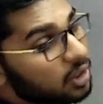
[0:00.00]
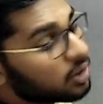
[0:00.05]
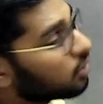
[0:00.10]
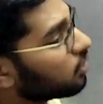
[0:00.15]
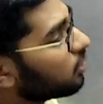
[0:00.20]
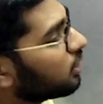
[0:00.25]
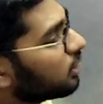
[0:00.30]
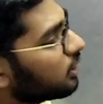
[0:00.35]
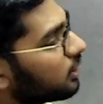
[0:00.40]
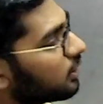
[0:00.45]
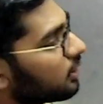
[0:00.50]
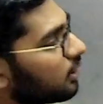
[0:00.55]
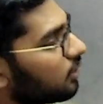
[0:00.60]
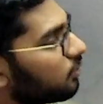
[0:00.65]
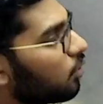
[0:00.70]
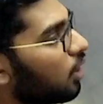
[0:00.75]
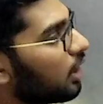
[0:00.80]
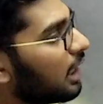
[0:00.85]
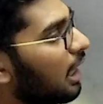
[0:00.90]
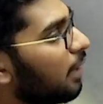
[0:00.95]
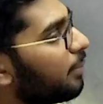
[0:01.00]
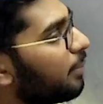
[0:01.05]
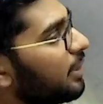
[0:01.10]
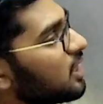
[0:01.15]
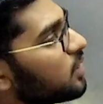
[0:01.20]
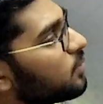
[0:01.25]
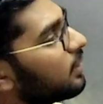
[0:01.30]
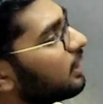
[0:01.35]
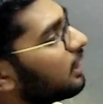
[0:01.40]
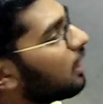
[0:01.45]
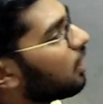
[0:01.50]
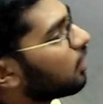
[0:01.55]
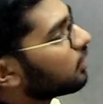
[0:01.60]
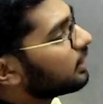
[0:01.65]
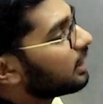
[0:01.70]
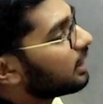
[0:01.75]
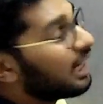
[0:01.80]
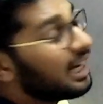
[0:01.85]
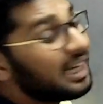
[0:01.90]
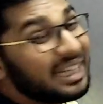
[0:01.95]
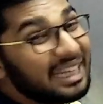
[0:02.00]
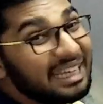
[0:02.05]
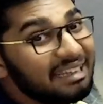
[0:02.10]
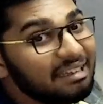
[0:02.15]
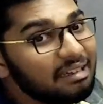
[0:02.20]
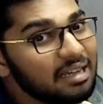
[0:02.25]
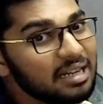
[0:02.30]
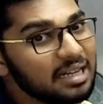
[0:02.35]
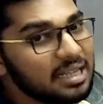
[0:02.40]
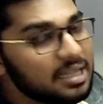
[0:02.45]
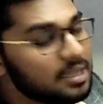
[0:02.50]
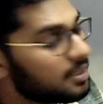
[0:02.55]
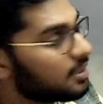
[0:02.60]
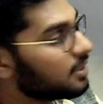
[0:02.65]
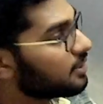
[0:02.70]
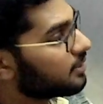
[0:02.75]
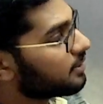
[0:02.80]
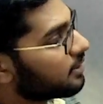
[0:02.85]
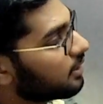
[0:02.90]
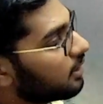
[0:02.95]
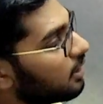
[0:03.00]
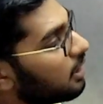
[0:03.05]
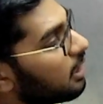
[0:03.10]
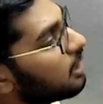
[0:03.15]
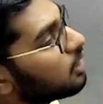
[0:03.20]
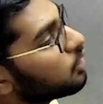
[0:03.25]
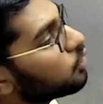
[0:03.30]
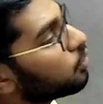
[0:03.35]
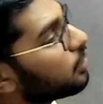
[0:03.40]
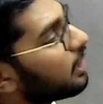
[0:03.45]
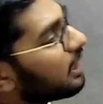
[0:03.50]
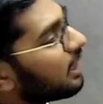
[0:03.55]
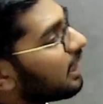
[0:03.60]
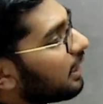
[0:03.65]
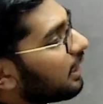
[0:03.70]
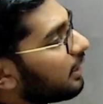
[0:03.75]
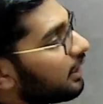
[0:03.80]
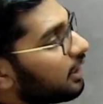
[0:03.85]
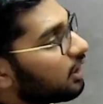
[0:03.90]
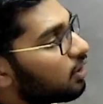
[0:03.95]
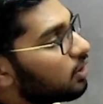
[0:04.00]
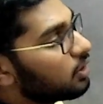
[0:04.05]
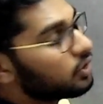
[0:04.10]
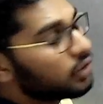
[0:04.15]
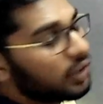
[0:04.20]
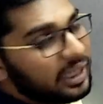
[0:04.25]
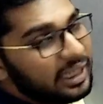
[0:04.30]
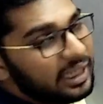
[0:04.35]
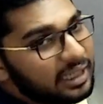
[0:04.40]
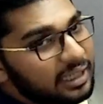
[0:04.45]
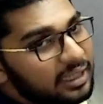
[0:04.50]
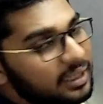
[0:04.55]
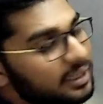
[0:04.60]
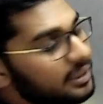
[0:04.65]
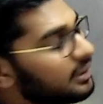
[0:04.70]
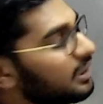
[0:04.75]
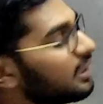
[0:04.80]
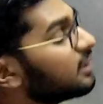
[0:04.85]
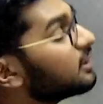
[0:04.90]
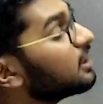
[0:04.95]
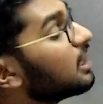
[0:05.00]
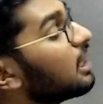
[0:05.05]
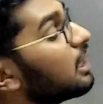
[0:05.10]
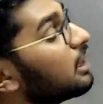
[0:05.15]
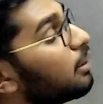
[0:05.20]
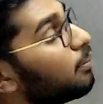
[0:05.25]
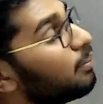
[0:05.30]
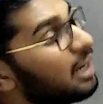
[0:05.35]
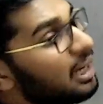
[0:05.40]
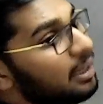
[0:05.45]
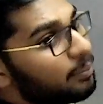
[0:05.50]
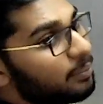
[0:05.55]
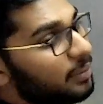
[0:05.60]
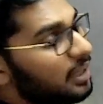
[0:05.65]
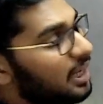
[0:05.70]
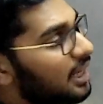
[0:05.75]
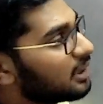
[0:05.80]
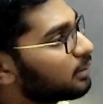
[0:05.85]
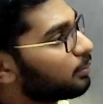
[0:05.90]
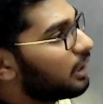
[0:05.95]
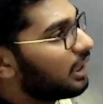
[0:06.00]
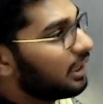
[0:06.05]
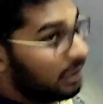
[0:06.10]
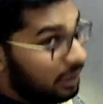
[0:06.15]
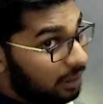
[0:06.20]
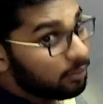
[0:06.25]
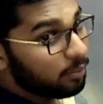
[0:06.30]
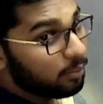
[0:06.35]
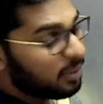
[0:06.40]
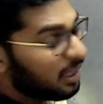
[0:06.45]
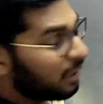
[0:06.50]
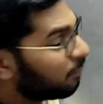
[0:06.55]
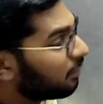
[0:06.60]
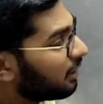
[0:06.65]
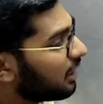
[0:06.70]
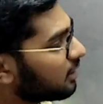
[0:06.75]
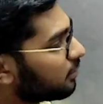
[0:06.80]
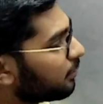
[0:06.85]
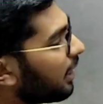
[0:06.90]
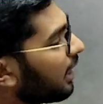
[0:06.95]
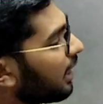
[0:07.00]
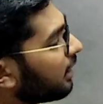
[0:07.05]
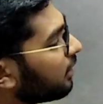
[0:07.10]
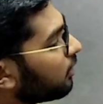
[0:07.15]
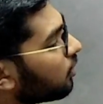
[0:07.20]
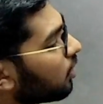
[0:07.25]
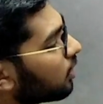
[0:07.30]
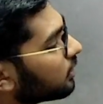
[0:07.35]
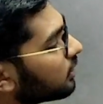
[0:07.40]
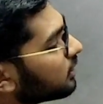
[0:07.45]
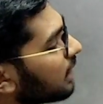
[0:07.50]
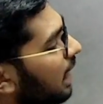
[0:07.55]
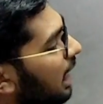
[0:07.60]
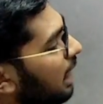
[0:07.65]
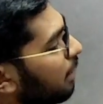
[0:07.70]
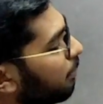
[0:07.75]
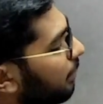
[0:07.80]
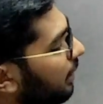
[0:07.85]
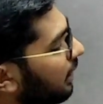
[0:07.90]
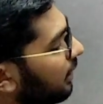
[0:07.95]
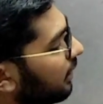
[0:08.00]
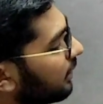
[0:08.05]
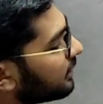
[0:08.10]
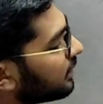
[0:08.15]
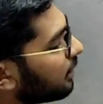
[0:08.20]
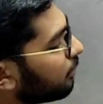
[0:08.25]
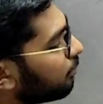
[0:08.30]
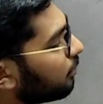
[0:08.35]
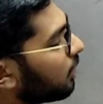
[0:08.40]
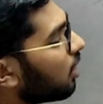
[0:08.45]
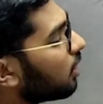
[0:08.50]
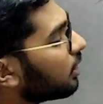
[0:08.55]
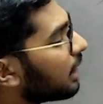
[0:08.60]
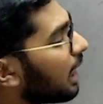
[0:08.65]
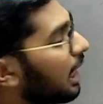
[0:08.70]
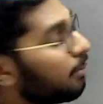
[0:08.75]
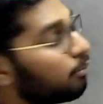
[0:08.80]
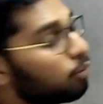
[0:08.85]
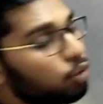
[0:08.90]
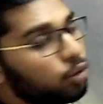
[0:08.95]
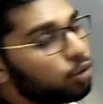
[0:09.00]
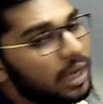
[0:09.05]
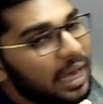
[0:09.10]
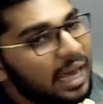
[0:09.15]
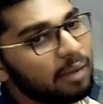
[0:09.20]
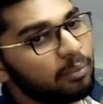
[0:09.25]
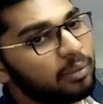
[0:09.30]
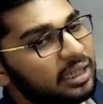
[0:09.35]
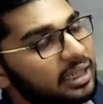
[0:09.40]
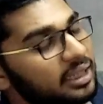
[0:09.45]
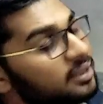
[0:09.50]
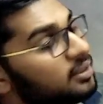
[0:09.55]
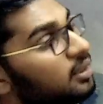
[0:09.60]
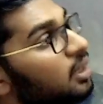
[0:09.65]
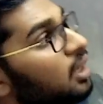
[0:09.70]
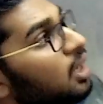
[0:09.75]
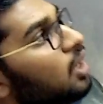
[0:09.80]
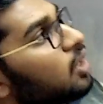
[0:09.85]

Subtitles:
So this is what happens when glyoxylate increases. Sugar content also increases the blood plasma and causes hyperglycemia, type 2 diabetes.